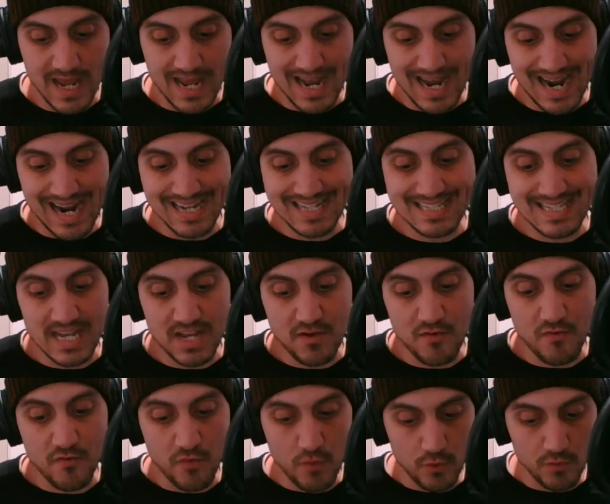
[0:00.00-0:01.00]
I take
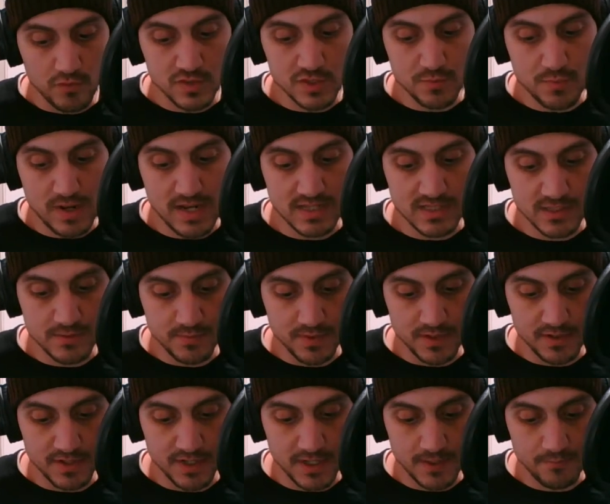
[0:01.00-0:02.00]
full
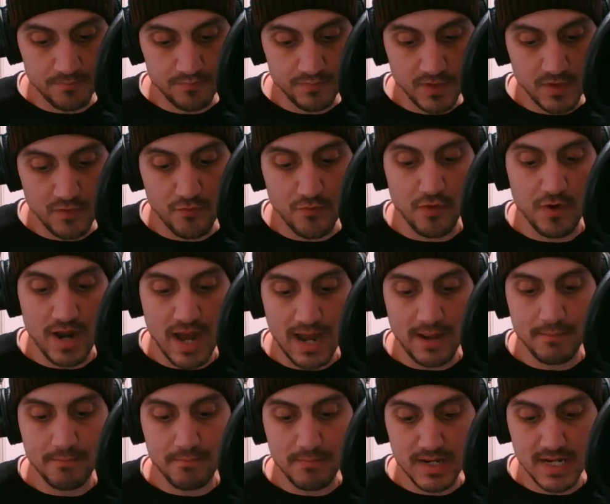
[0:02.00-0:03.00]
responsibility for
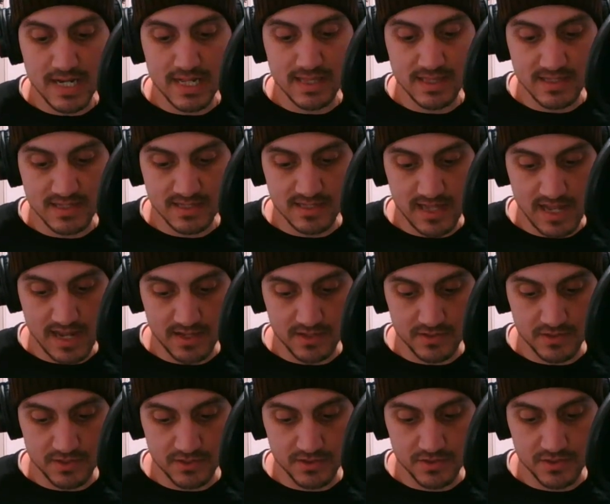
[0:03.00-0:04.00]
not meeting the
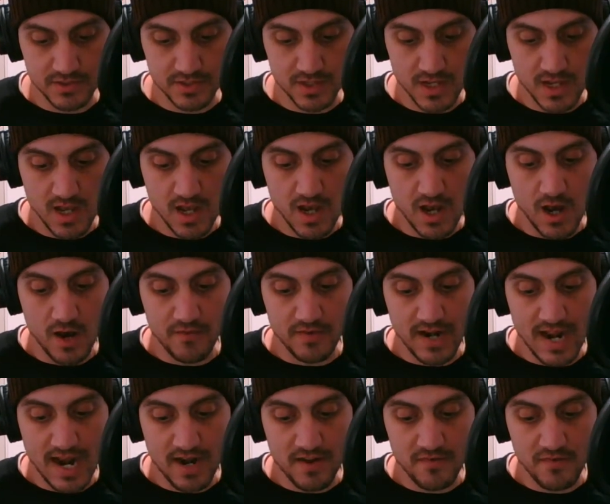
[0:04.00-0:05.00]
standards of an
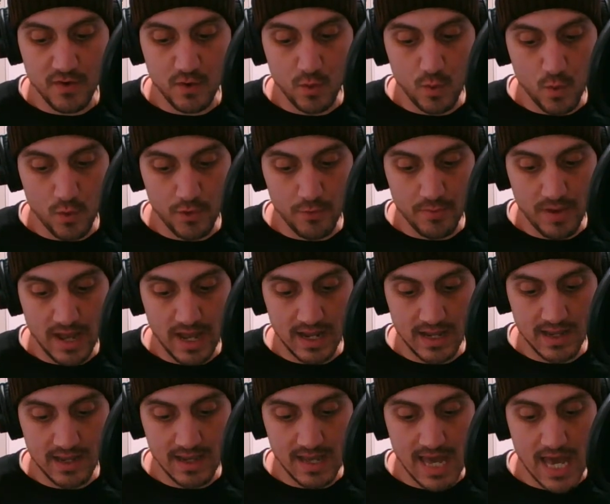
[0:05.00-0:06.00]
NFL
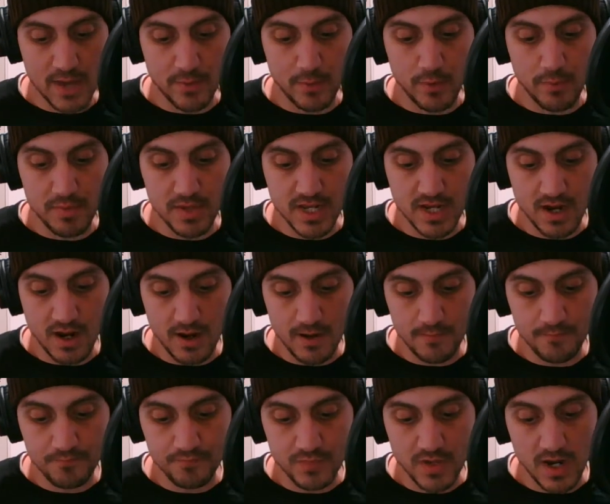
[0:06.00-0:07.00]
quarterback and will
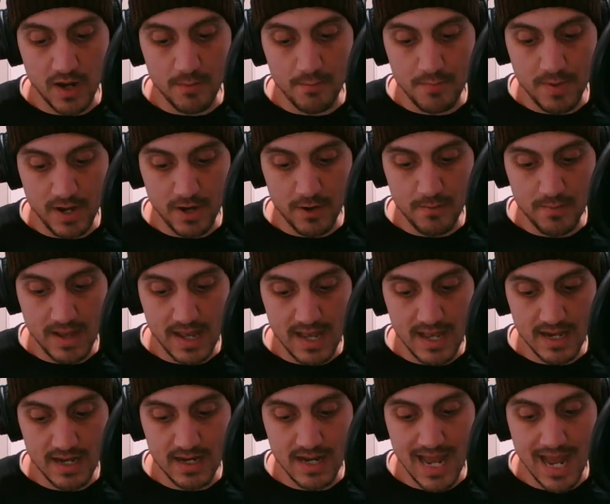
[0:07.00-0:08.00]
become a better
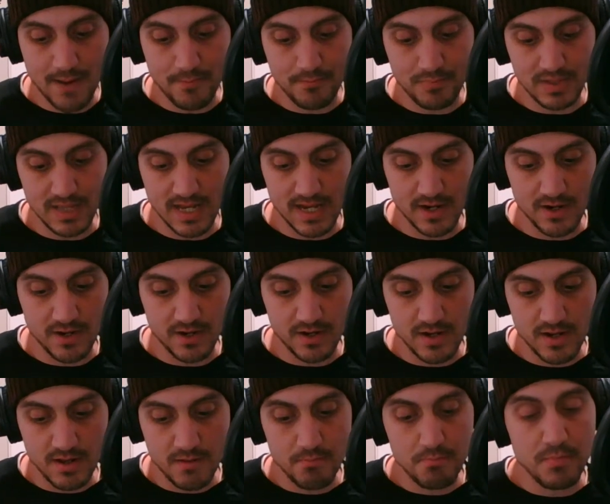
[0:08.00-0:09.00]
man and player
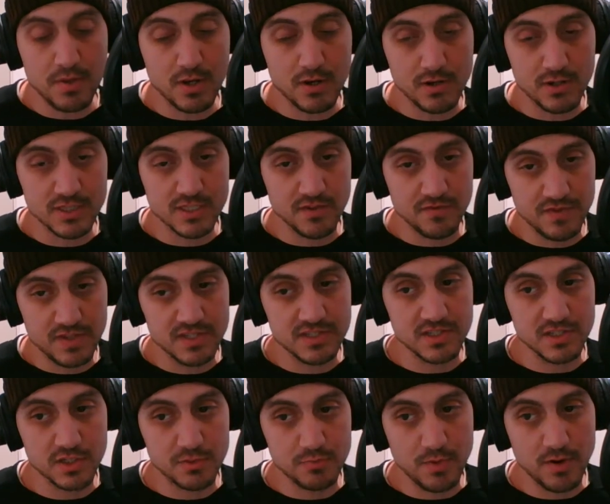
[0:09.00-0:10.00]
because of this
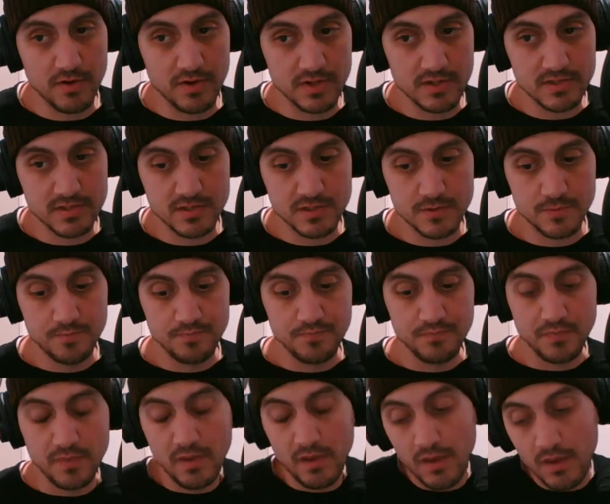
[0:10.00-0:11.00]
experience."
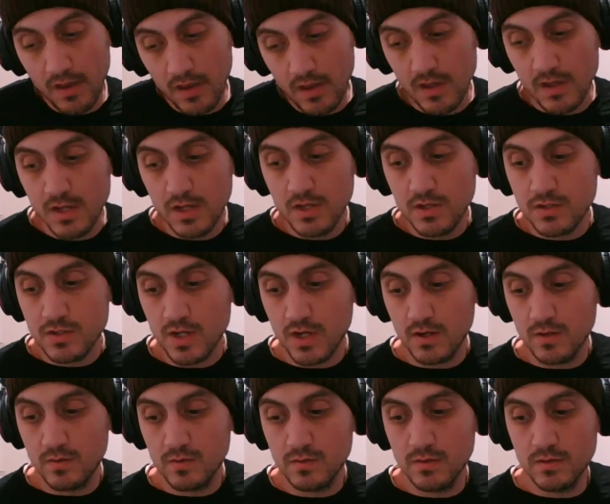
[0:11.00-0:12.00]

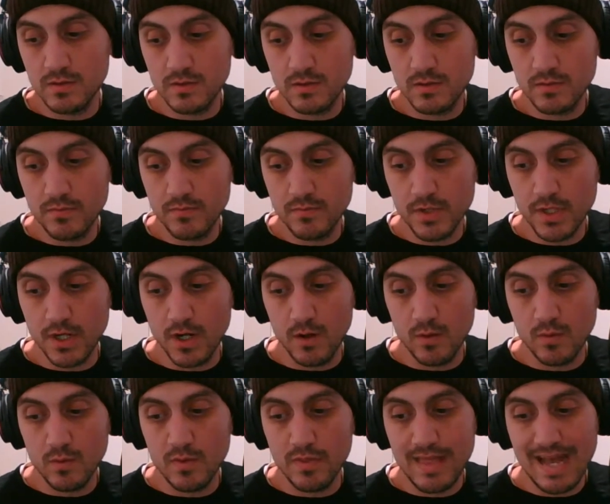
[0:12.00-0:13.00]
So,
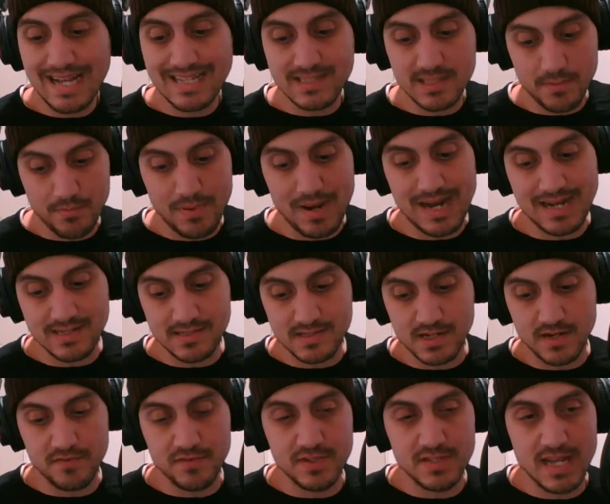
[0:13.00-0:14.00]
that's the
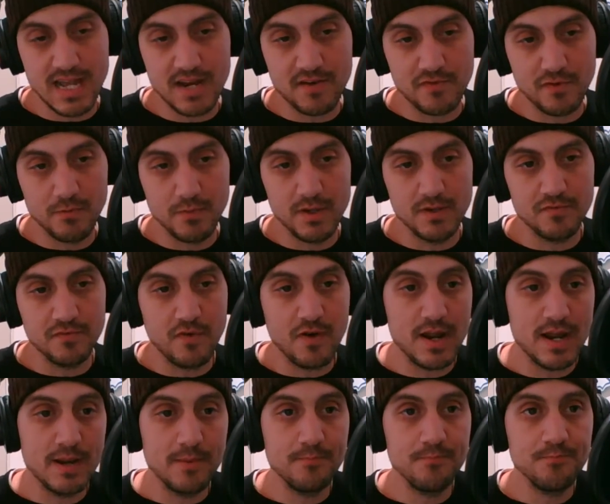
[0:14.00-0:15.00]
positive you take from it for
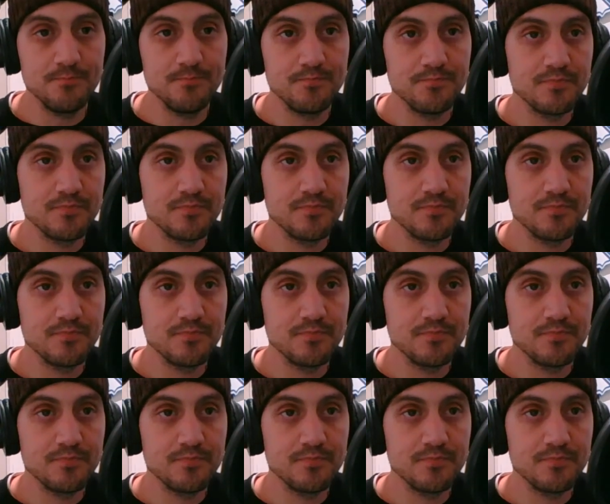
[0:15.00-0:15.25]
him.